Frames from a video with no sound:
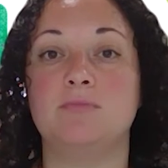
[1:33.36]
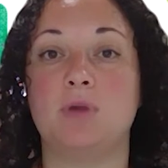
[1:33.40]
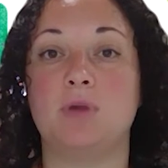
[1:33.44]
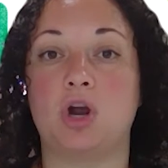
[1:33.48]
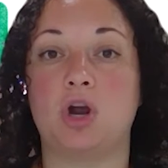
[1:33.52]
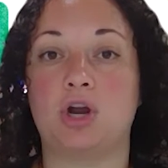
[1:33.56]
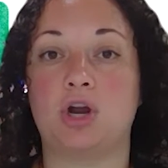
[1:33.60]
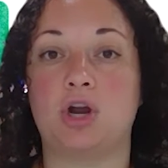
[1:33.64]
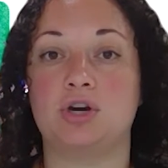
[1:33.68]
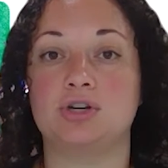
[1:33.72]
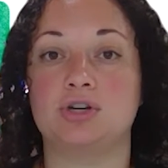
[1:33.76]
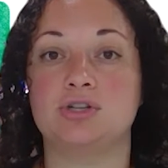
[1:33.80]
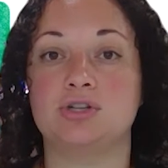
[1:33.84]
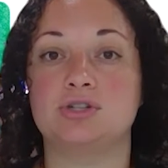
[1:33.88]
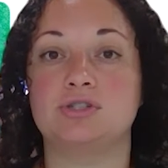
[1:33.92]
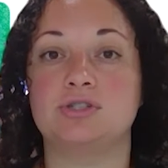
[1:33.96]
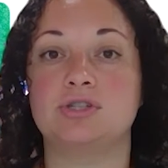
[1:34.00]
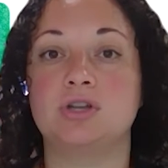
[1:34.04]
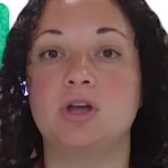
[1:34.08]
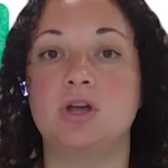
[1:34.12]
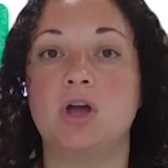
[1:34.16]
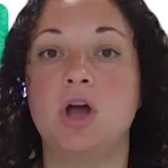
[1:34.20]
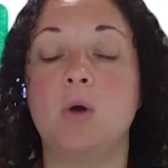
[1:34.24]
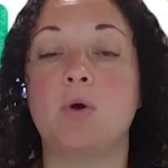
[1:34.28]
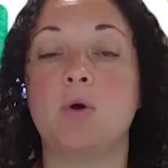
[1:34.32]
Marketers,
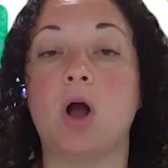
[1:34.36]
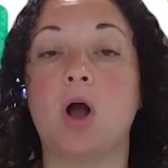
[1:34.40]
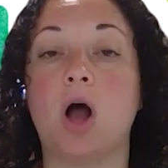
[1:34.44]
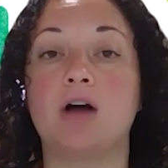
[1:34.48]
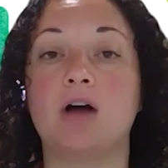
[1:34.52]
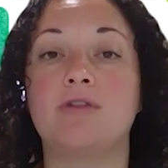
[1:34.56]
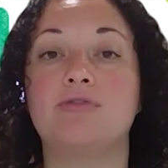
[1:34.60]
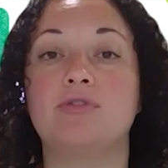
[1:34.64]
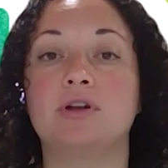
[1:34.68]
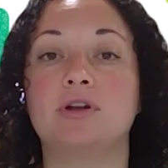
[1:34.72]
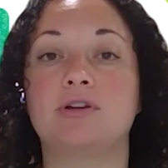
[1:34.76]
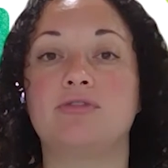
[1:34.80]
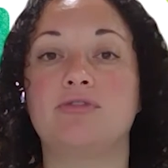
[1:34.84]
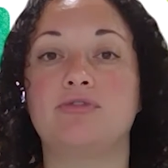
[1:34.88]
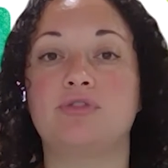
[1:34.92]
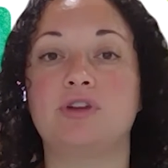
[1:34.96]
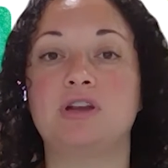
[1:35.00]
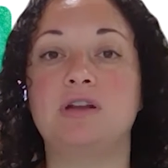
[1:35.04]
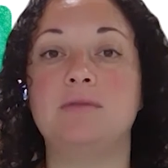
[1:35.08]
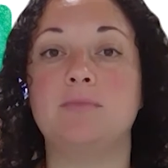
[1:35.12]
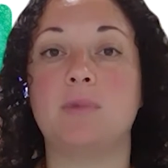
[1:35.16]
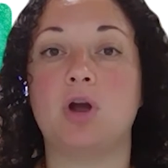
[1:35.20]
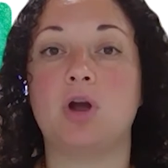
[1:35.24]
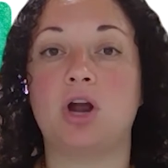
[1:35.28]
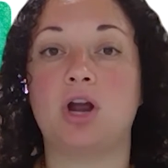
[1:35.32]
were offering
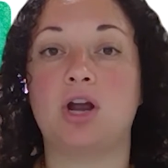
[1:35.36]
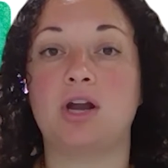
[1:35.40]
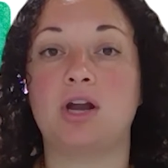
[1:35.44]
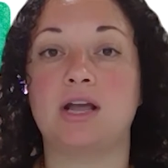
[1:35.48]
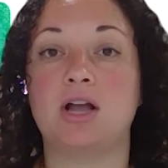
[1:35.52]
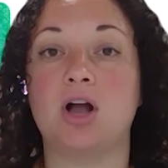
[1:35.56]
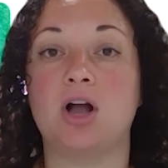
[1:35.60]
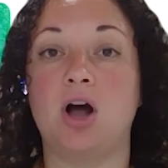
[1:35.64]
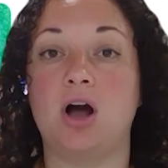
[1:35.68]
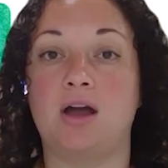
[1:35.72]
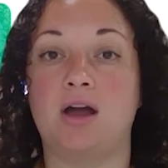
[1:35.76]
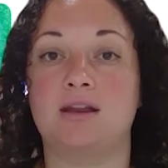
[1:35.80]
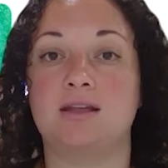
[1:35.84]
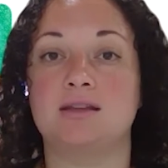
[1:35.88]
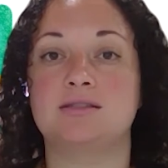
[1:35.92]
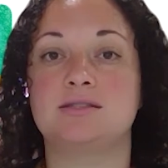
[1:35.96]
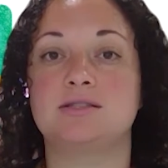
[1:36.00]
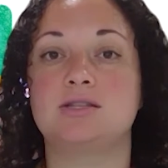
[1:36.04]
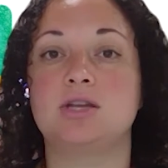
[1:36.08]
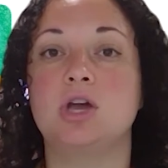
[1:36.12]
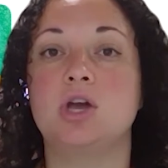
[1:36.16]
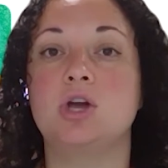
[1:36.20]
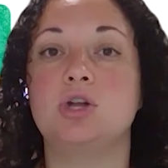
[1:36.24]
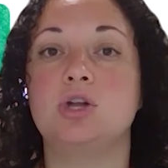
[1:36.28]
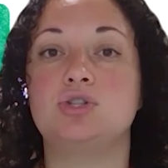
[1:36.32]
free marketing
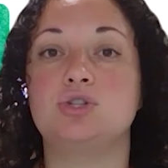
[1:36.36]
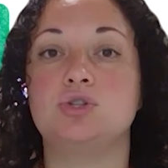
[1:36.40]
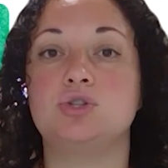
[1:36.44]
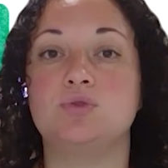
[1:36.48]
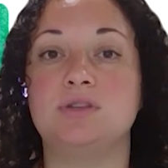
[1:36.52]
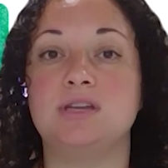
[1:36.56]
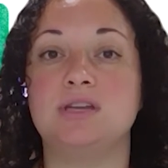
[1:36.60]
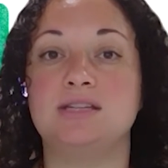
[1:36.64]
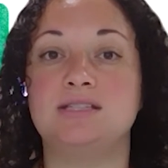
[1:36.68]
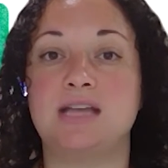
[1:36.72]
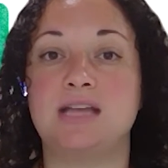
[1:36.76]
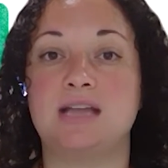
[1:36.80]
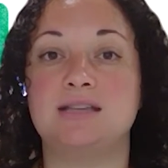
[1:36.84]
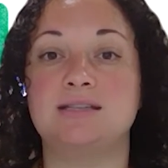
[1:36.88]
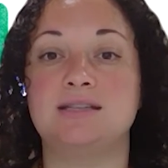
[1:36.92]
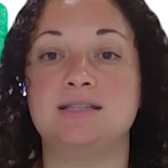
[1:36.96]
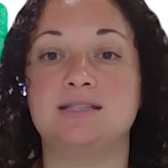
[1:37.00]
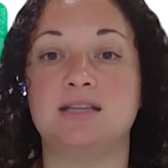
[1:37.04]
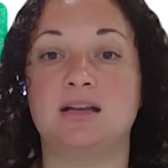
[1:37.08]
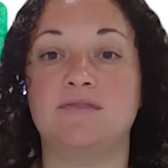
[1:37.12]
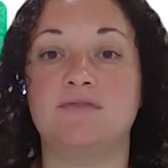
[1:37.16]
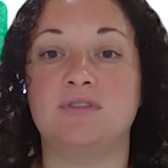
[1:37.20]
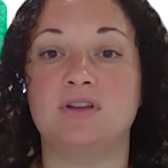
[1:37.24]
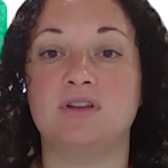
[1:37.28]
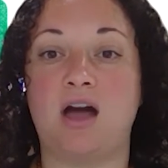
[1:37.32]
audits to the attendees
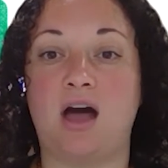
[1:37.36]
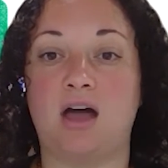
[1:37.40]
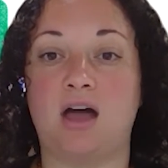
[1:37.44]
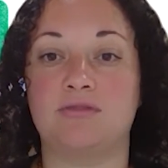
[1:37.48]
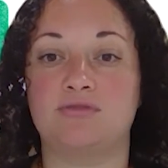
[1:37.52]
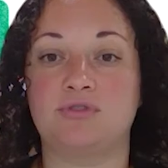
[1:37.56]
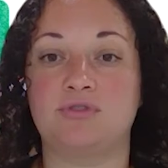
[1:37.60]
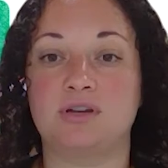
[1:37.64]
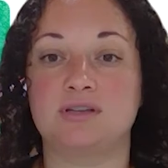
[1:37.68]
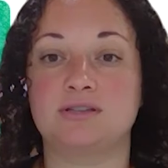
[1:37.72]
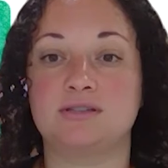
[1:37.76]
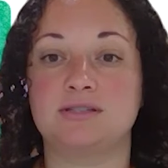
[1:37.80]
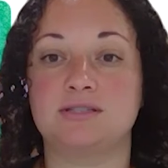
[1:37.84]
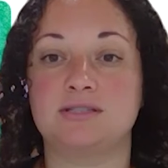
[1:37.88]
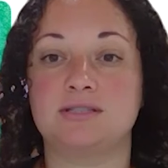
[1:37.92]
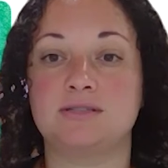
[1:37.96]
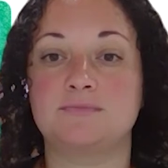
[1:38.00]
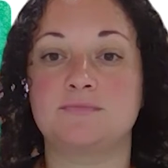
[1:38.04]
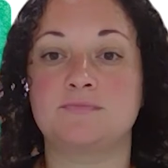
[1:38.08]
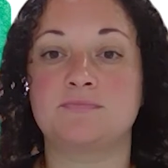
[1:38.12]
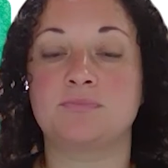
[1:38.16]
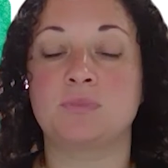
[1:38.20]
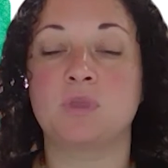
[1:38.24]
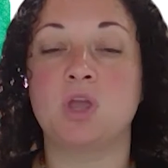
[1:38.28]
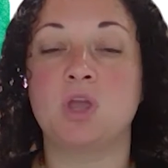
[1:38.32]
of the conference.
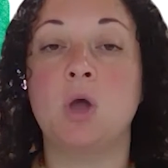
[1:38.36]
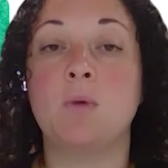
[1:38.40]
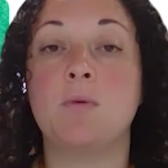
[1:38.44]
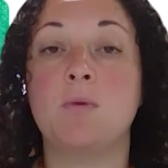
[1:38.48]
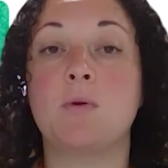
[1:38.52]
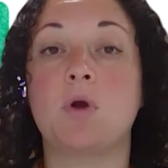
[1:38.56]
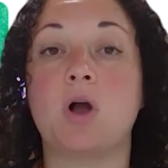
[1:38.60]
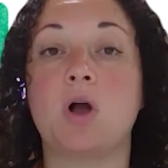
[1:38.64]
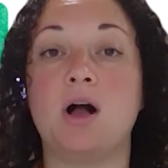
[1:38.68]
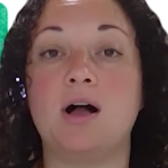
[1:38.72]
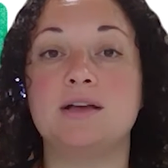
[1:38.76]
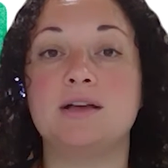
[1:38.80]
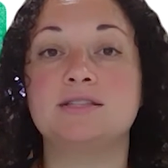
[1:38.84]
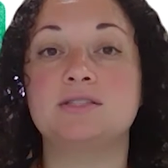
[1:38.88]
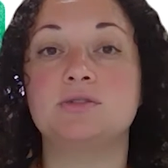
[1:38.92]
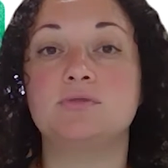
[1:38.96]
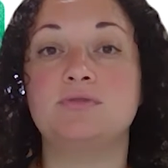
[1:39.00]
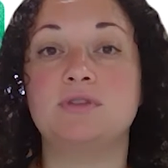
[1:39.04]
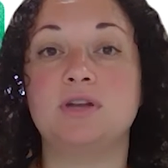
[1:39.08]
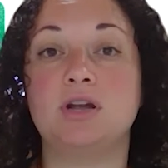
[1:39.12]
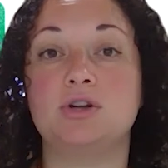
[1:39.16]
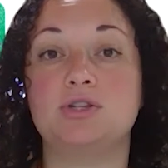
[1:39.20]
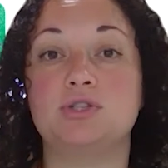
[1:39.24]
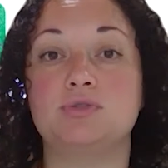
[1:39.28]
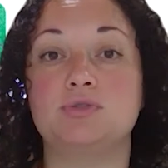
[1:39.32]
We were also
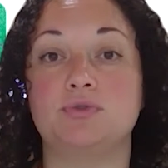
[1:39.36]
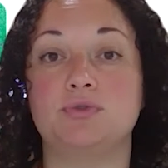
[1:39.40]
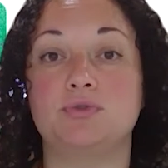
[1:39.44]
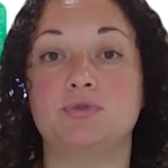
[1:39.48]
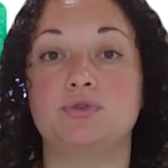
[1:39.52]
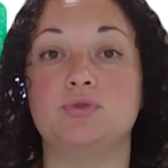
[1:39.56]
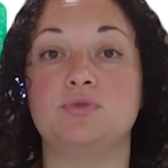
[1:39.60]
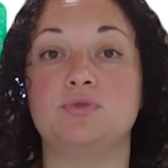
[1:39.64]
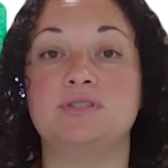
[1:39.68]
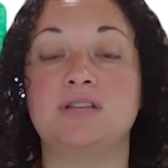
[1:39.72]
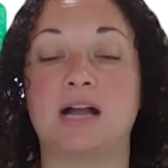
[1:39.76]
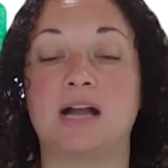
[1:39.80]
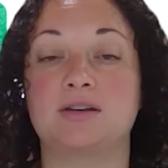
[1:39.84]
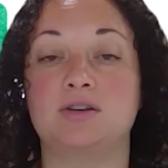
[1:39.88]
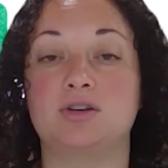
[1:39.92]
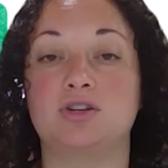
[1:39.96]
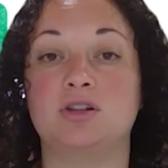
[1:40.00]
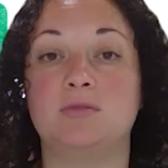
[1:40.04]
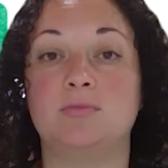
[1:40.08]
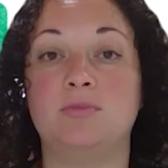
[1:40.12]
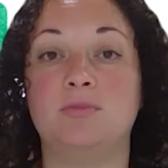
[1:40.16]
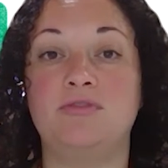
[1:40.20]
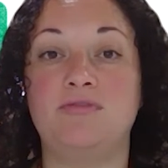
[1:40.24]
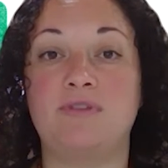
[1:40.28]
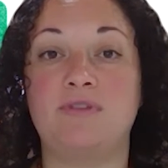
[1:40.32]
there to recruit
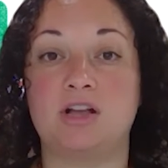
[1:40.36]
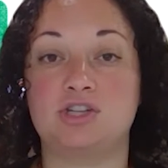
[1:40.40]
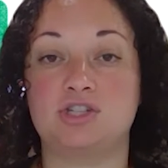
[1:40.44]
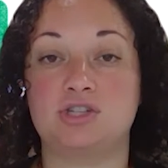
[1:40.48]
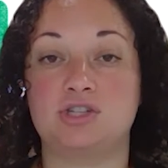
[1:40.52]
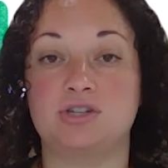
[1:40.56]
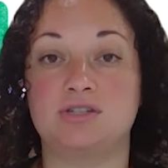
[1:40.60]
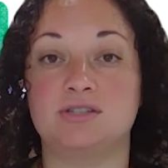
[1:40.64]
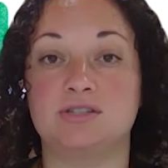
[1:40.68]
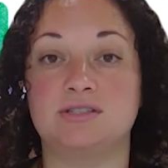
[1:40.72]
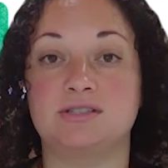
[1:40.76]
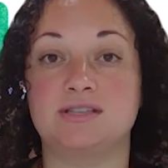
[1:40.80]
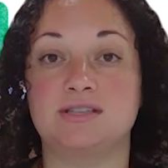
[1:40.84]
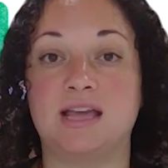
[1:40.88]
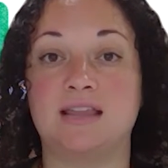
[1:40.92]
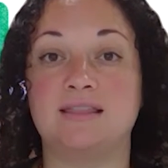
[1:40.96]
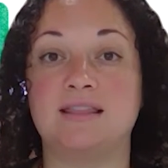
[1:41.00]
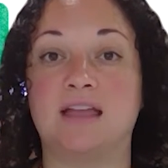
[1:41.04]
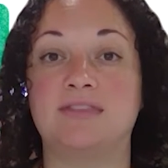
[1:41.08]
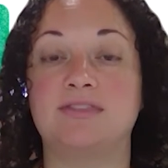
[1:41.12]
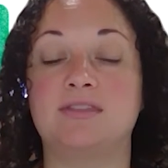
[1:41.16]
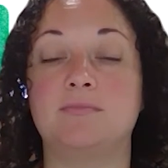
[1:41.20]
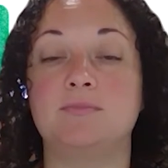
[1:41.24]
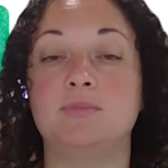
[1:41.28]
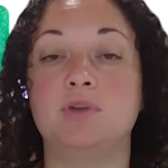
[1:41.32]
technical professionals and
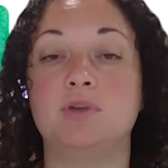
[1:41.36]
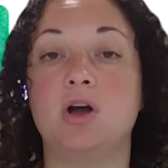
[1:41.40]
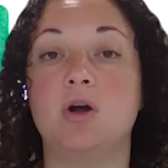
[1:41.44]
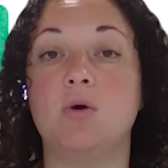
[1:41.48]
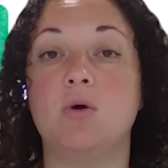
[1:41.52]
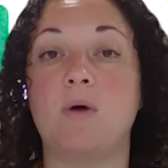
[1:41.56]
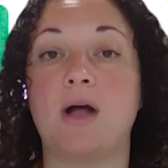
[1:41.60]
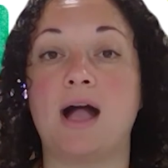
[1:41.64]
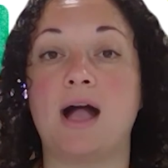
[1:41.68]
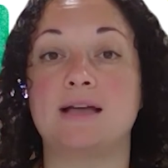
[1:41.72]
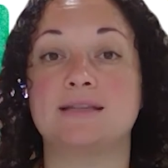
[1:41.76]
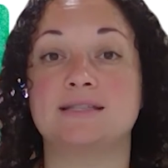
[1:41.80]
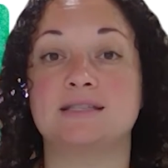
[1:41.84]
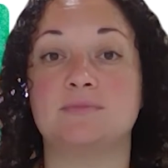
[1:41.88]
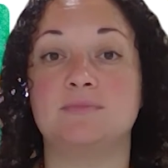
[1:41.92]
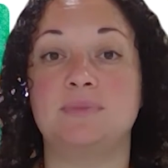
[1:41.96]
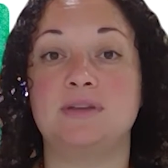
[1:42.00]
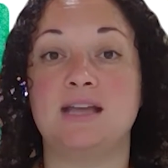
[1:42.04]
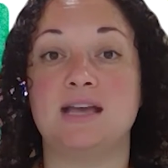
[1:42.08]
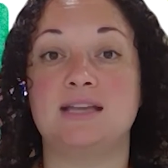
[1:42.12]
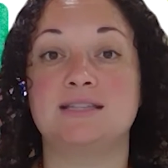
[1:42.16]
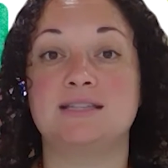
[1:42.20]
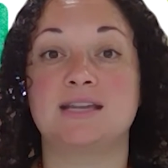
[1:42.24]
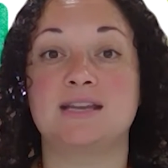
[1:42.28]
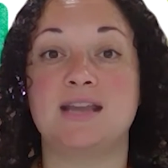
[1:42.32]
let them know what
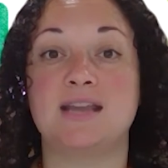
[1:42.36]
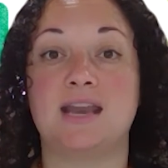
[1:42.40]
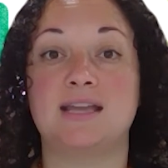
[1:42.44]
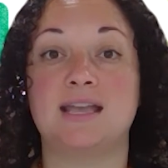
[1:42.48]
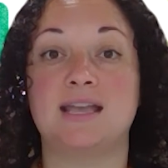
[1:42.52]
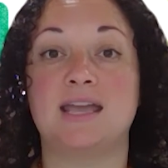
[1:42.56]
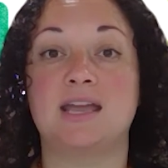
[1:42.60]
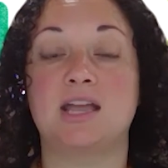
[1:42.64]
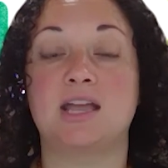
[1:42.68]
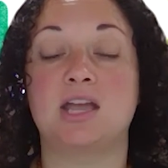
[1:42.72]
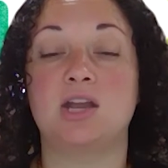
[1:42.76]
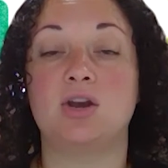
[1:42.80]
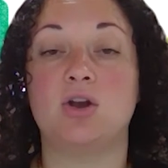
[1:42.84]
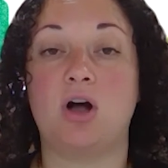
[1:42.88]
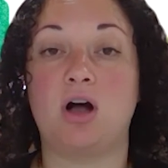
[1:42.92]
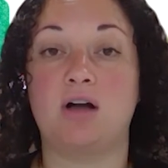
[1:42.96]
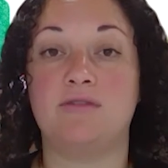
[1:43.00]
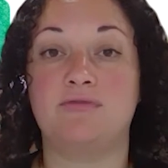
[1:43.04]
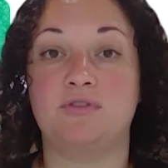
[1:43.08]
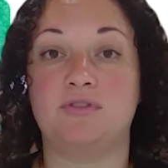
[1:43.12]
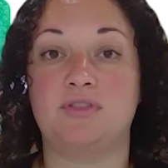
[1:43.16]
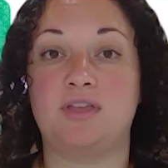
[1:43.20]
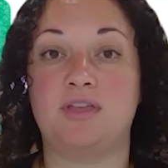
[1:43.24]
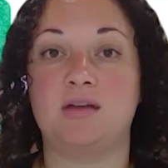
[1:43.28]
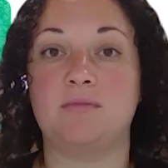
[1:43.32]
SMPS Connecticut can
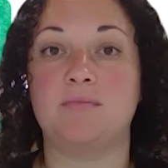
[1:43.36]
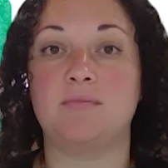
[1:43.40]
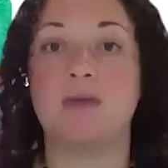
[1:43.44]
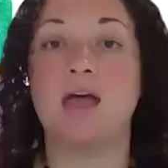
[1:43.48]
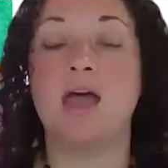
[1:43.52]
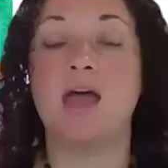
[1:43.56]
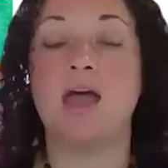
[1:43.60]
offer them,